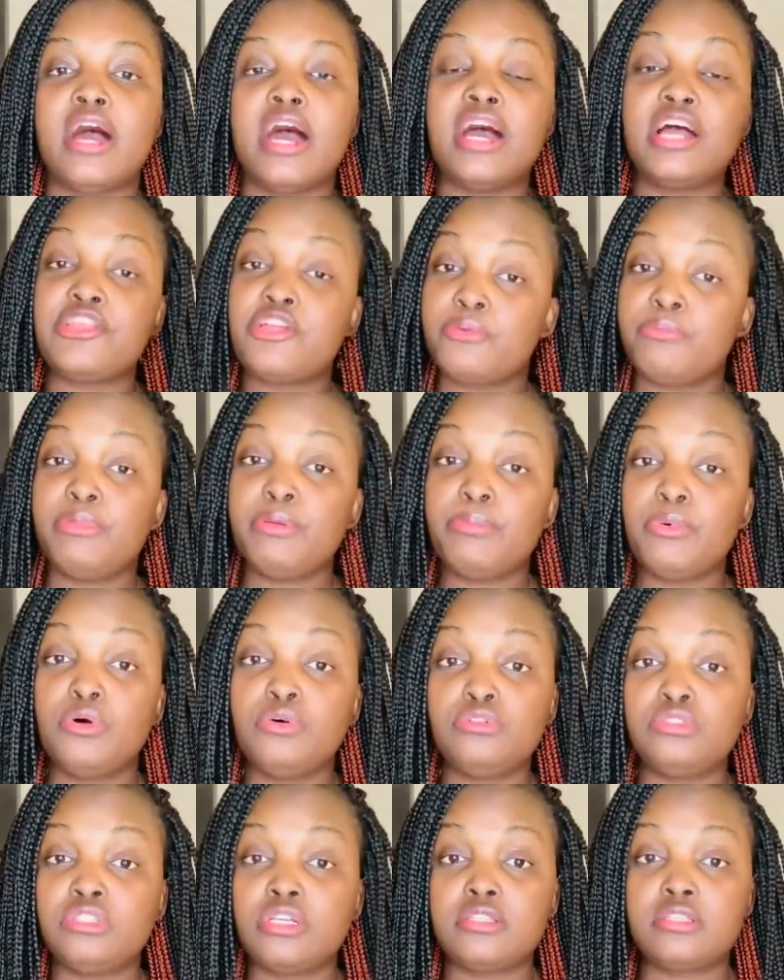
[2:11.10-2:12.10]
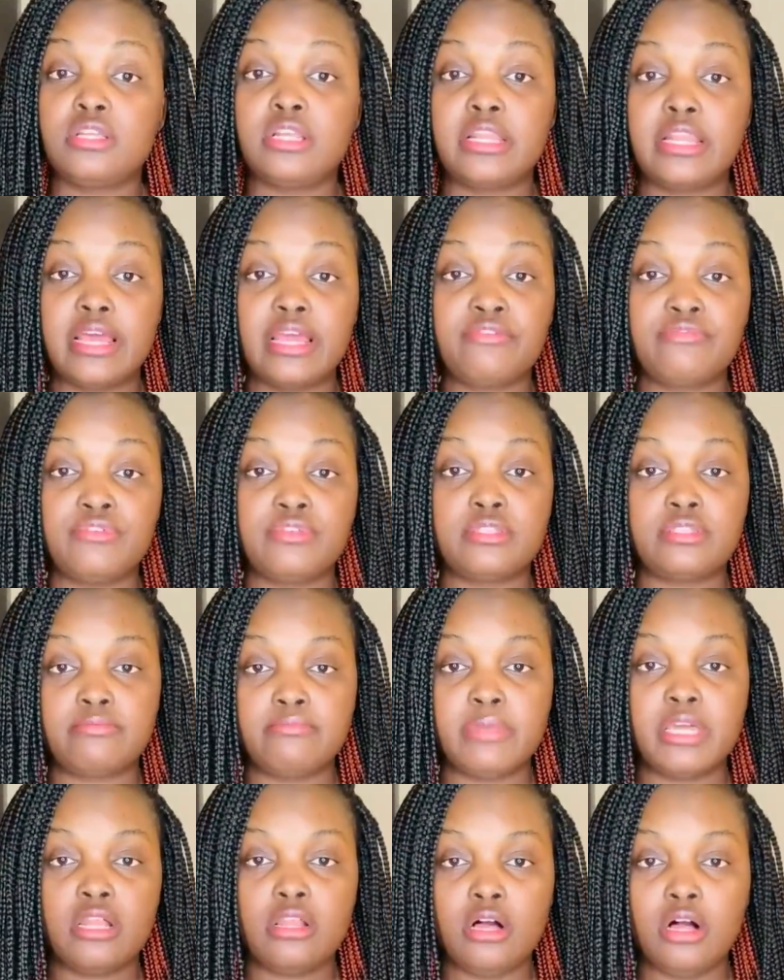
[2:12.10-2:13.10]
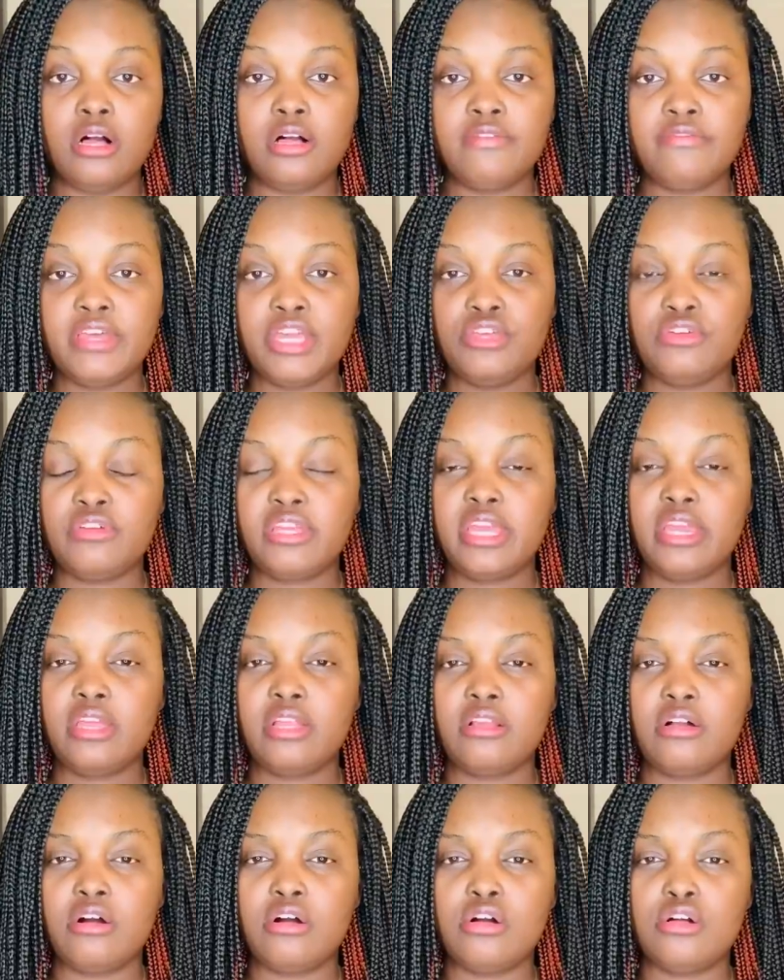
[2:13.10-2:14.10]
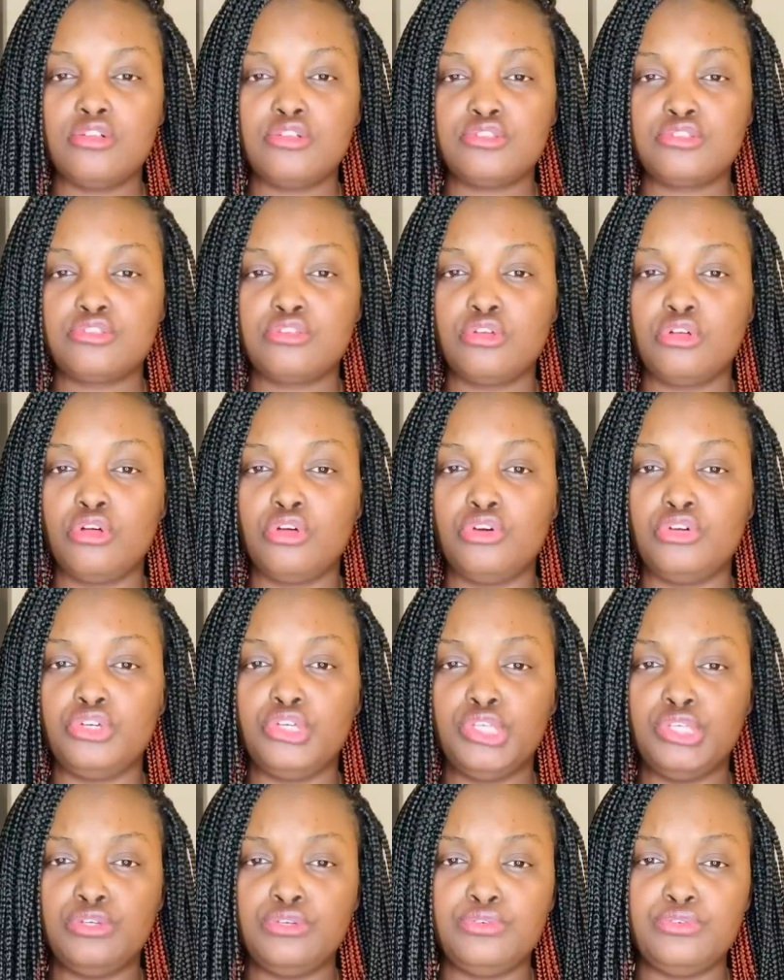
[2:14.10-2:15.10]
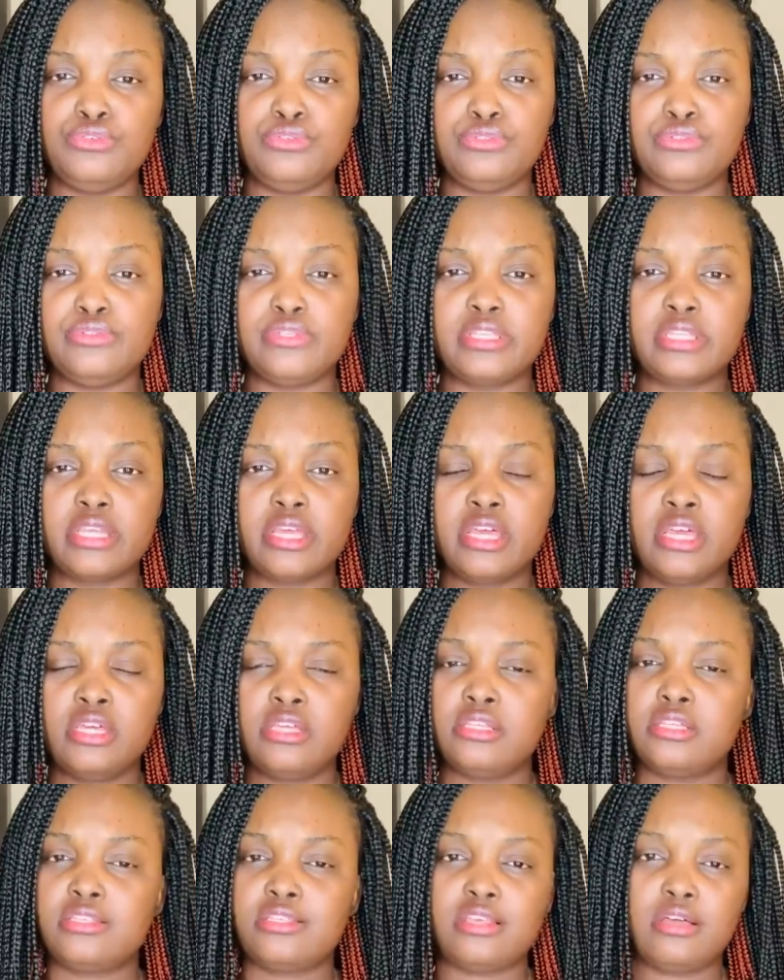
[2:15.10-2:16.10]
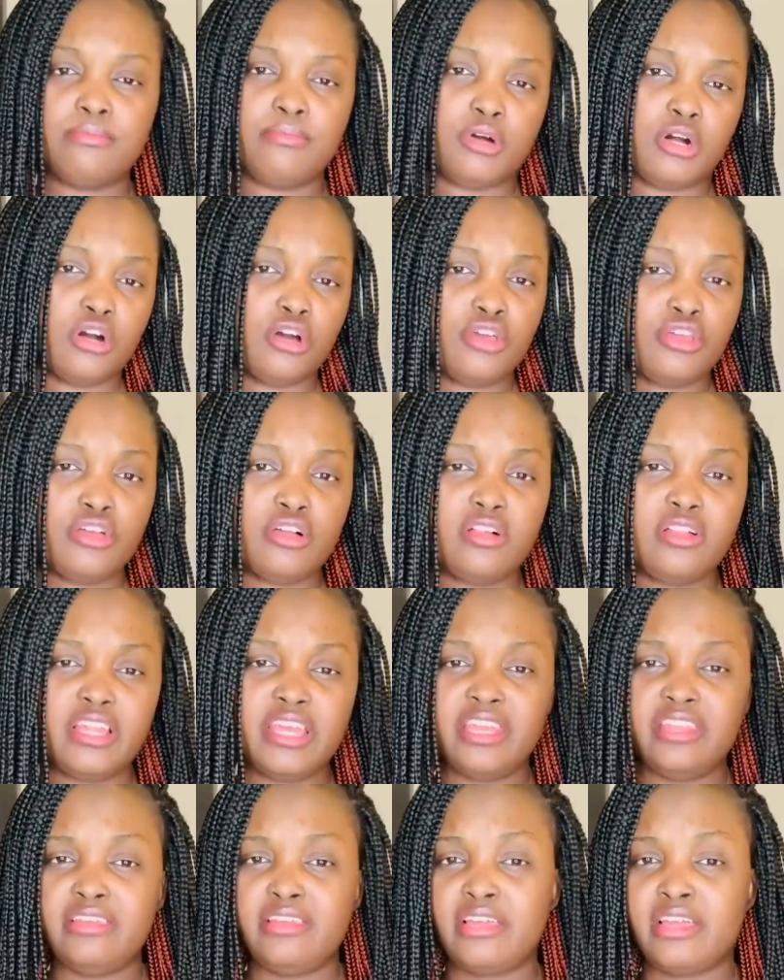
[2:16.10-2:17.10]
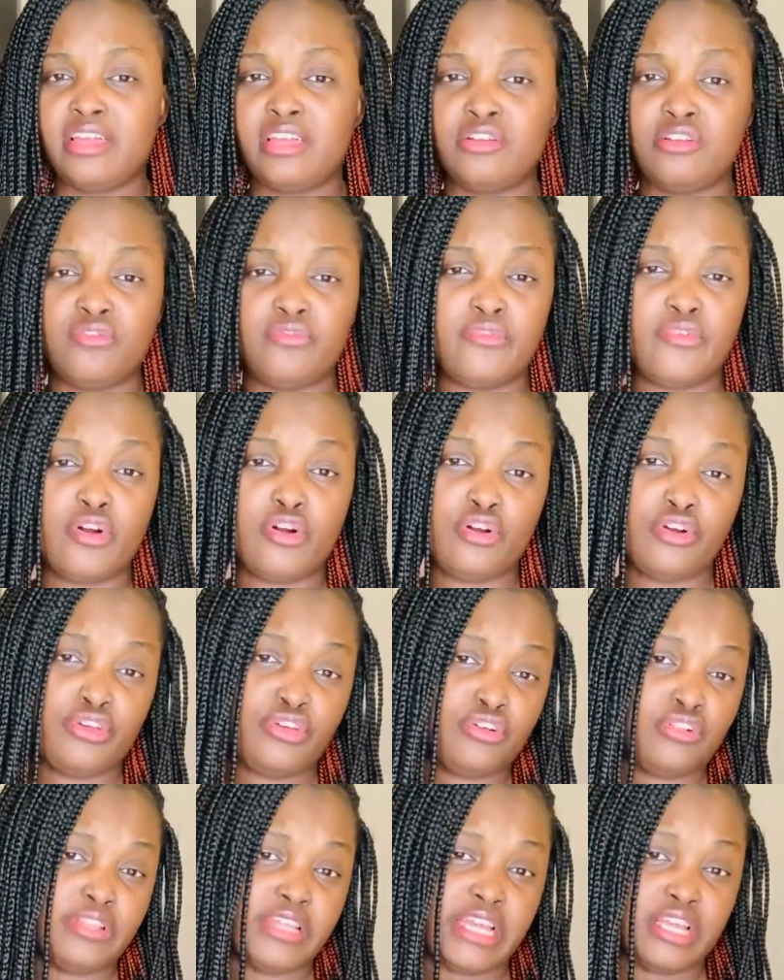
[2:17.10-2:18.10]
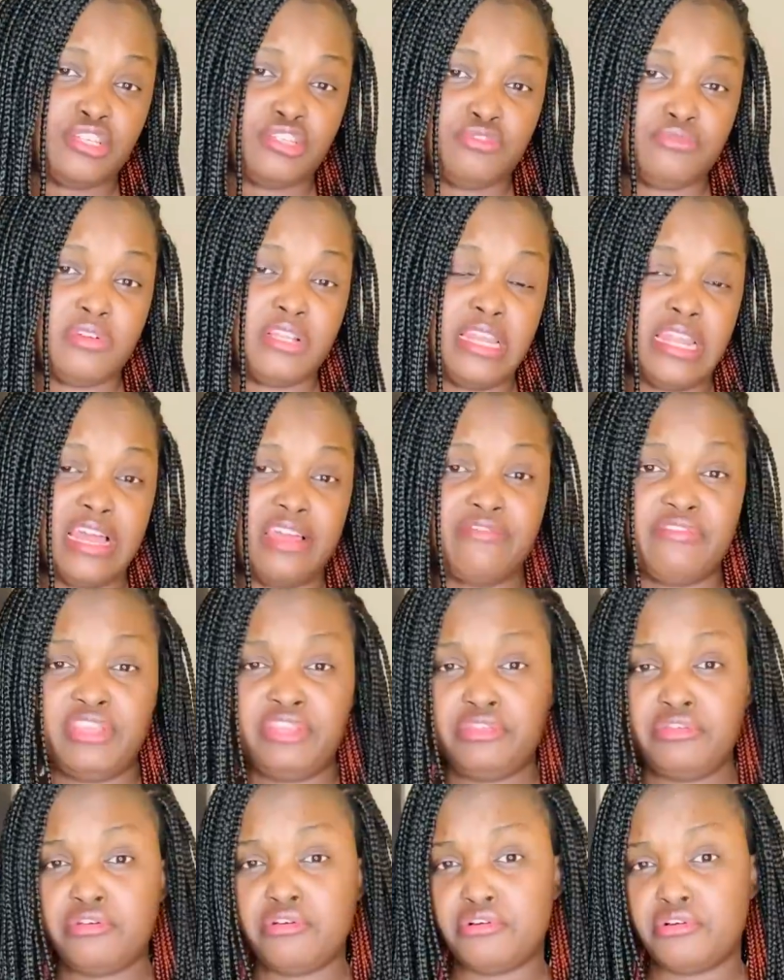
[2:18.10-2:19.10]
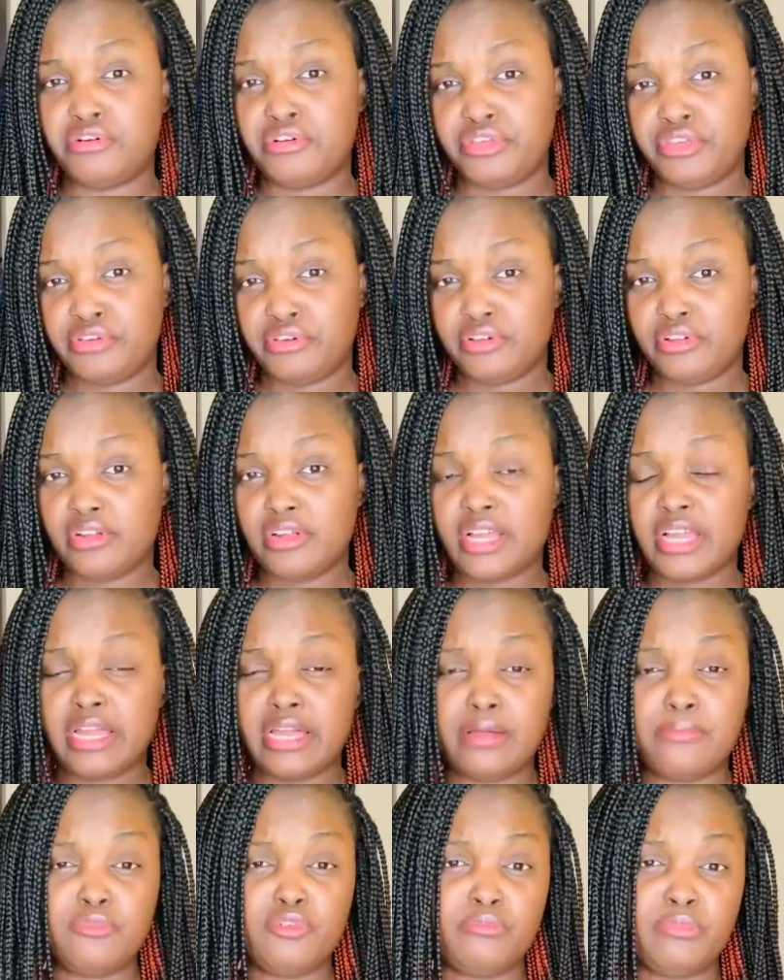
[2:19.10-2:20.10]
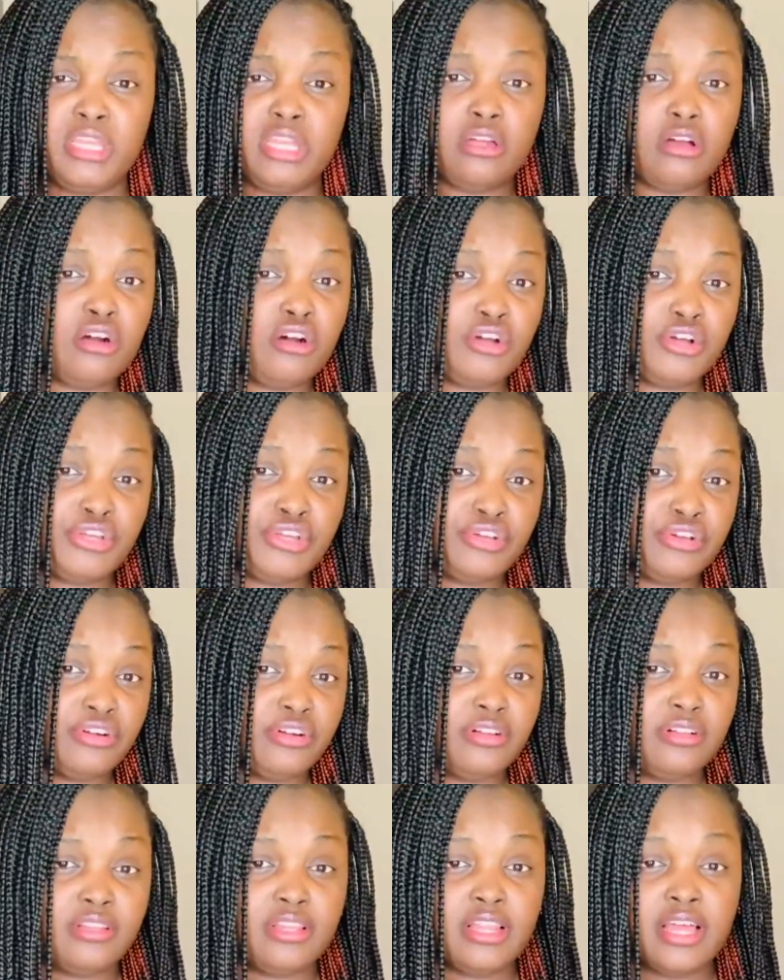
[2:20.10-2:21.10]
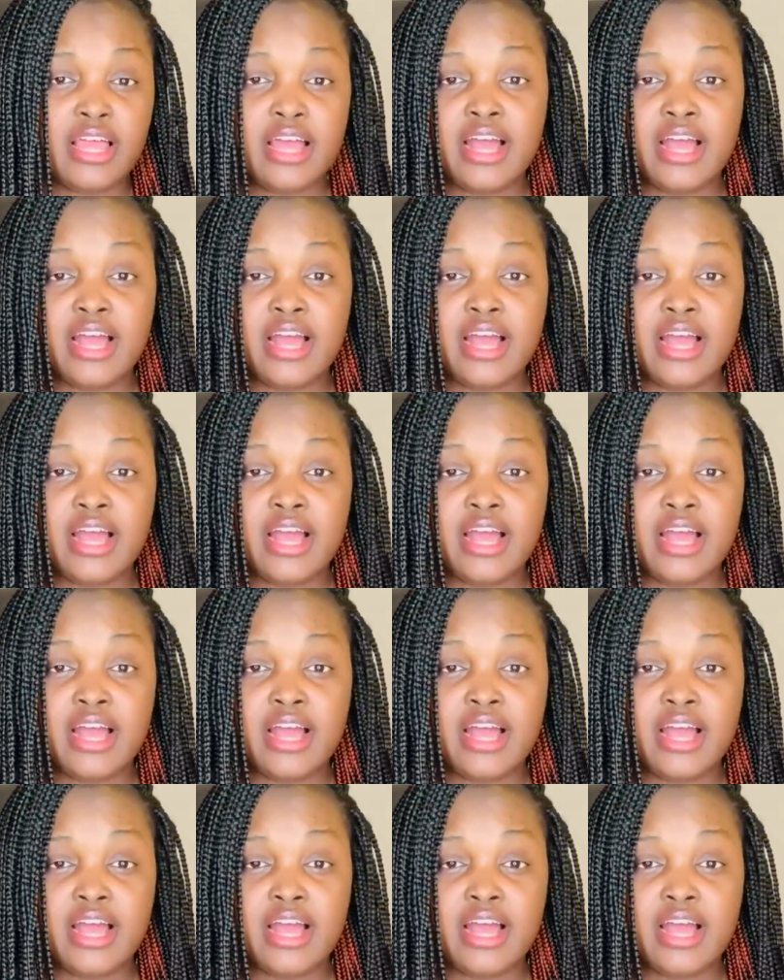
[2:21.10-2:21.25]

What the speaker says: other people who doesn't like the smell of it, you can also use some oil, any kind of oil that you want, lavender oil, chamomile oil,